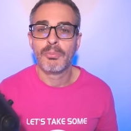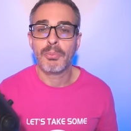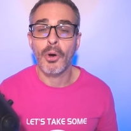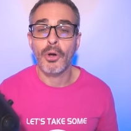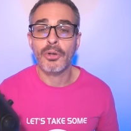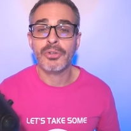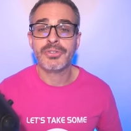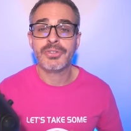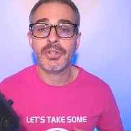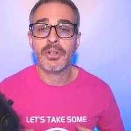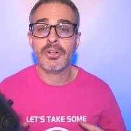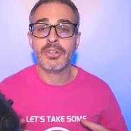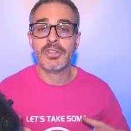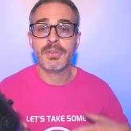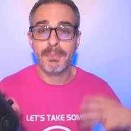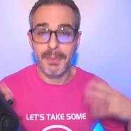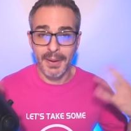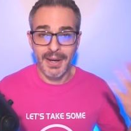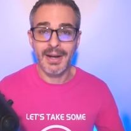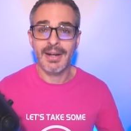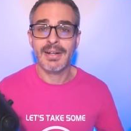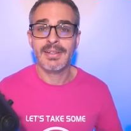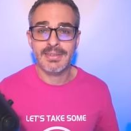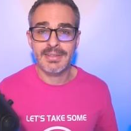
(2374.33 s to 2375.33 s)
Polestar's
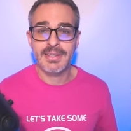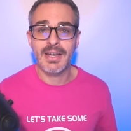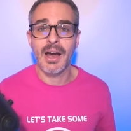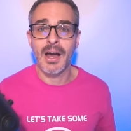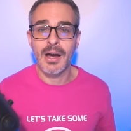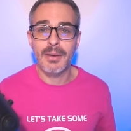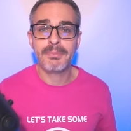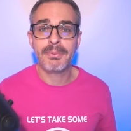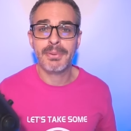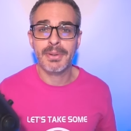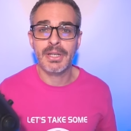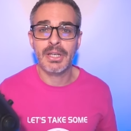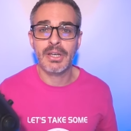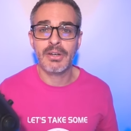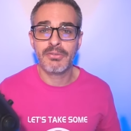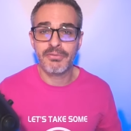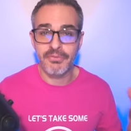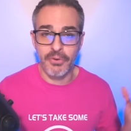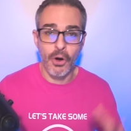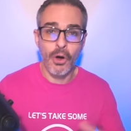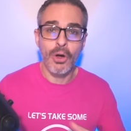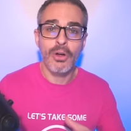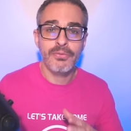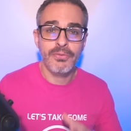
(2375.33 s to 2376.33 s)
parent company,
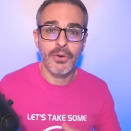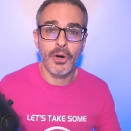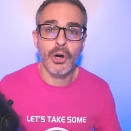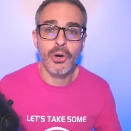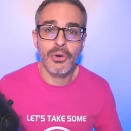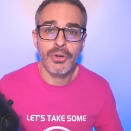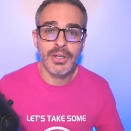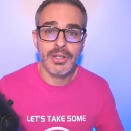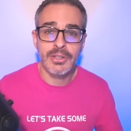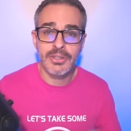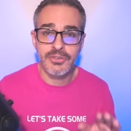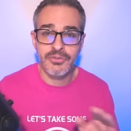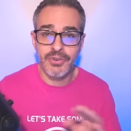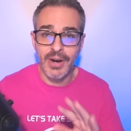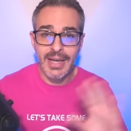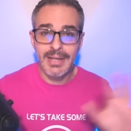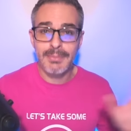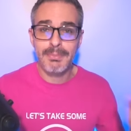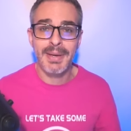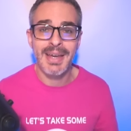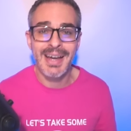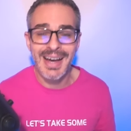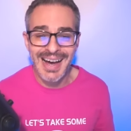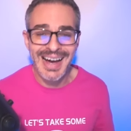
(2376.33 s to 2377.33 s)
Volvo, is right
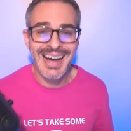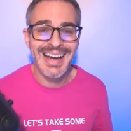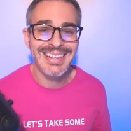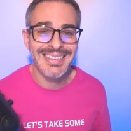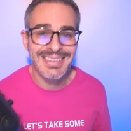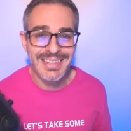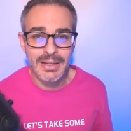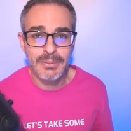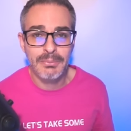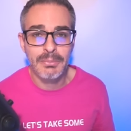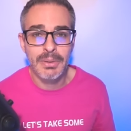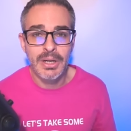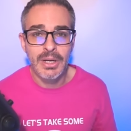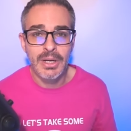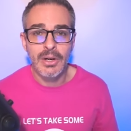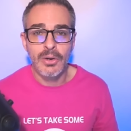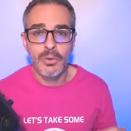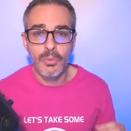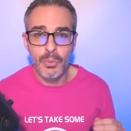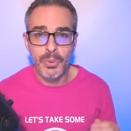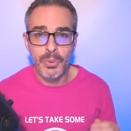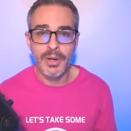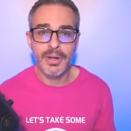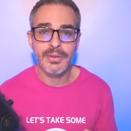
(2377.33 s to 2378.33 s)
behind them
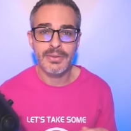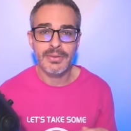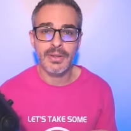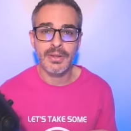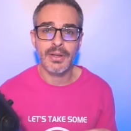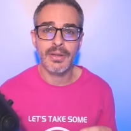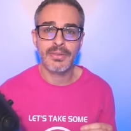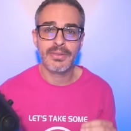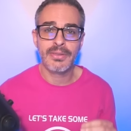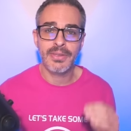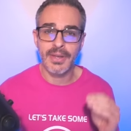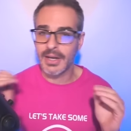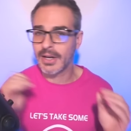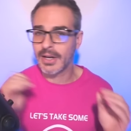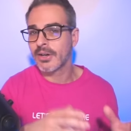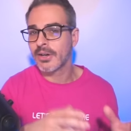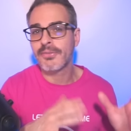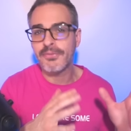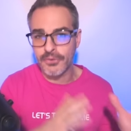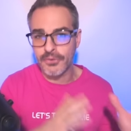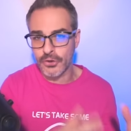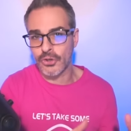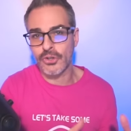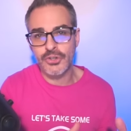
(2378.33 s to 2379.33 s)
with their
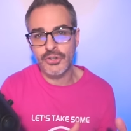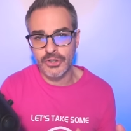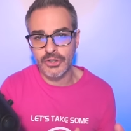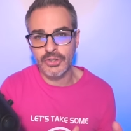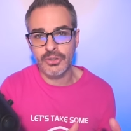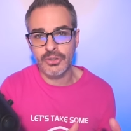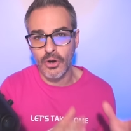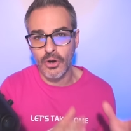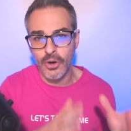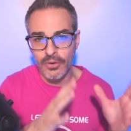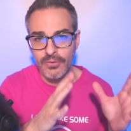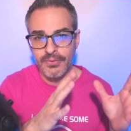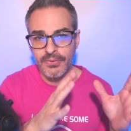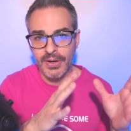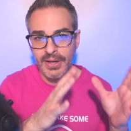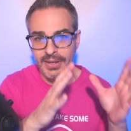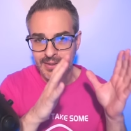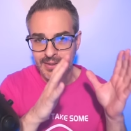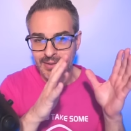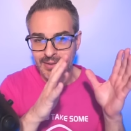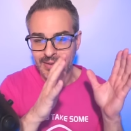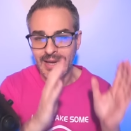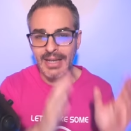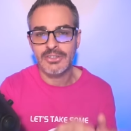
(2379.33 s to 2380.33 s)
version of an
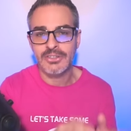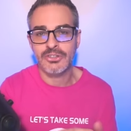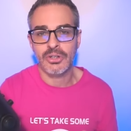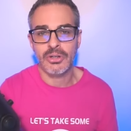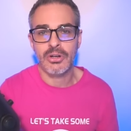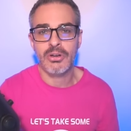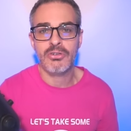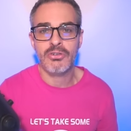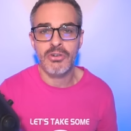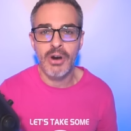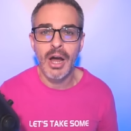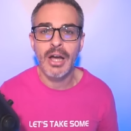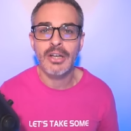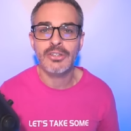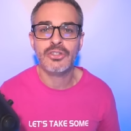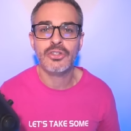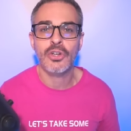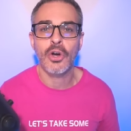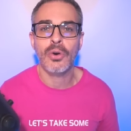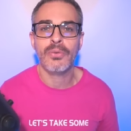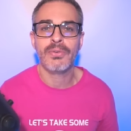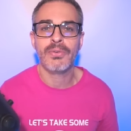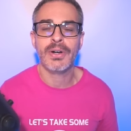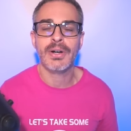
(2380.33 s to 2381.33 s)
electric
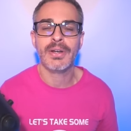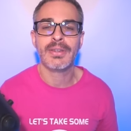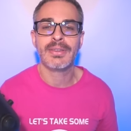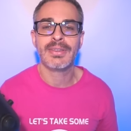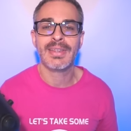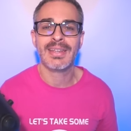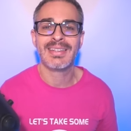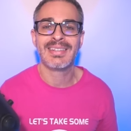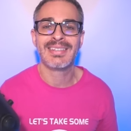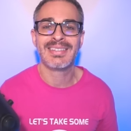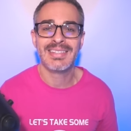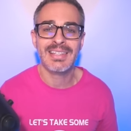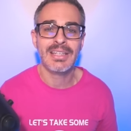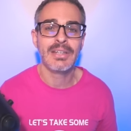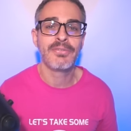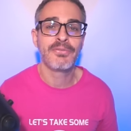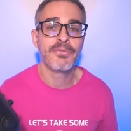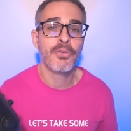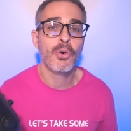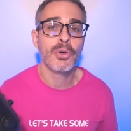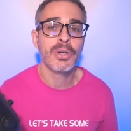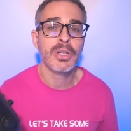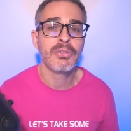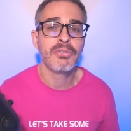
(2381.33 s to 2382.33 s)
crossover, the
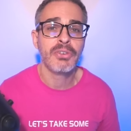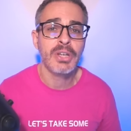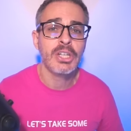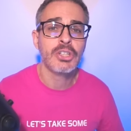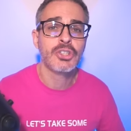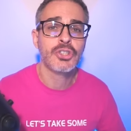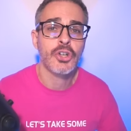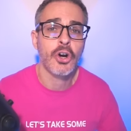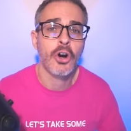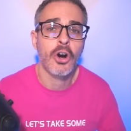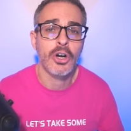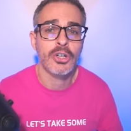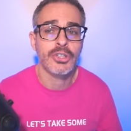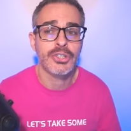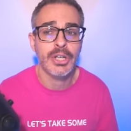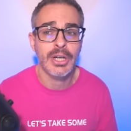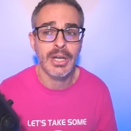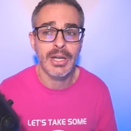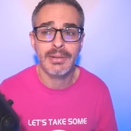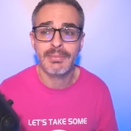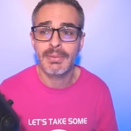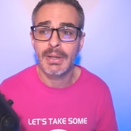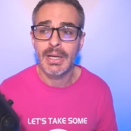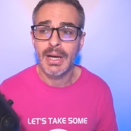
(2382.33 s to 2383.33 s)
C40 Recharge.
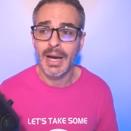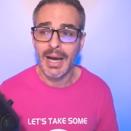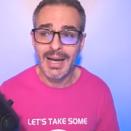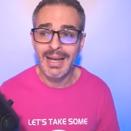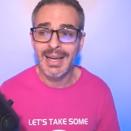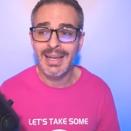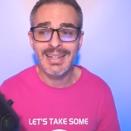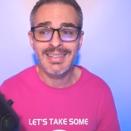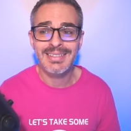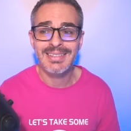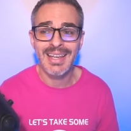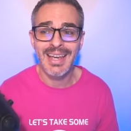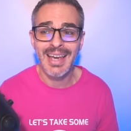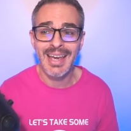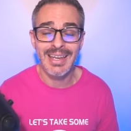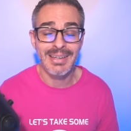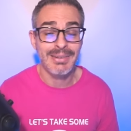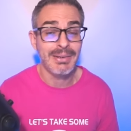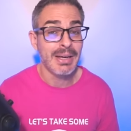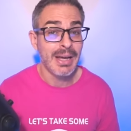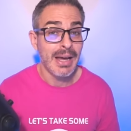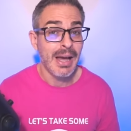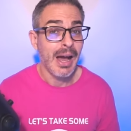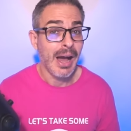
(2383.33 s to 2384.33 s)
And I gotta say,
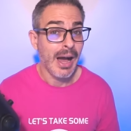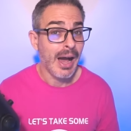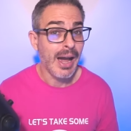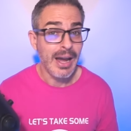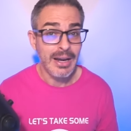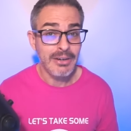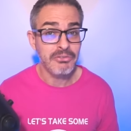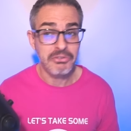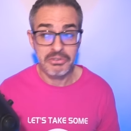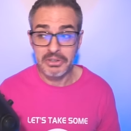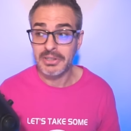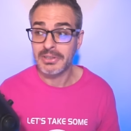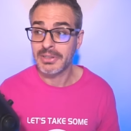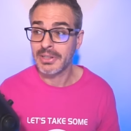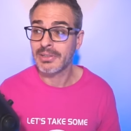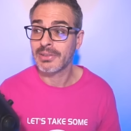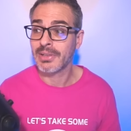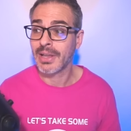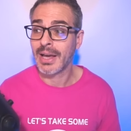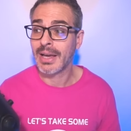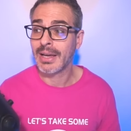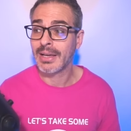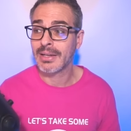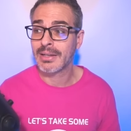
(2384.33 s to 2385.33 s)
I really
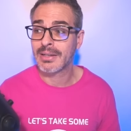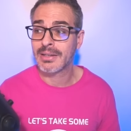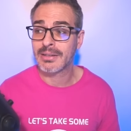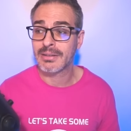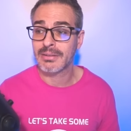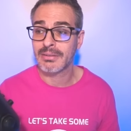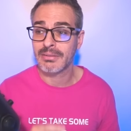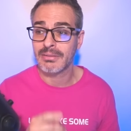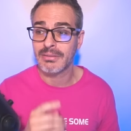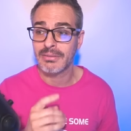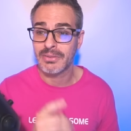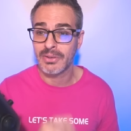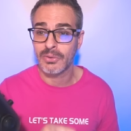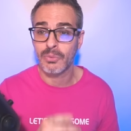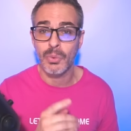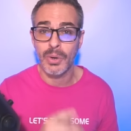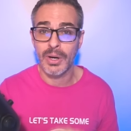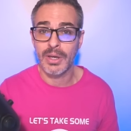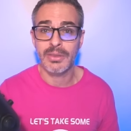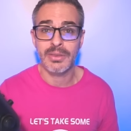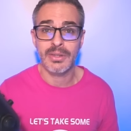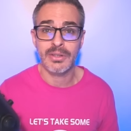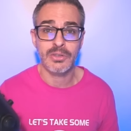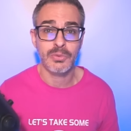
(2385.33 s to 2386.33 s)
like uh, the
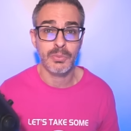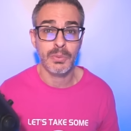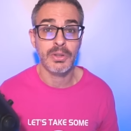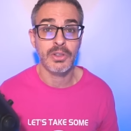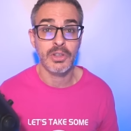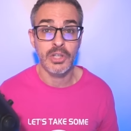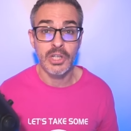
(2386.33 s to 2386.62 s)
way this one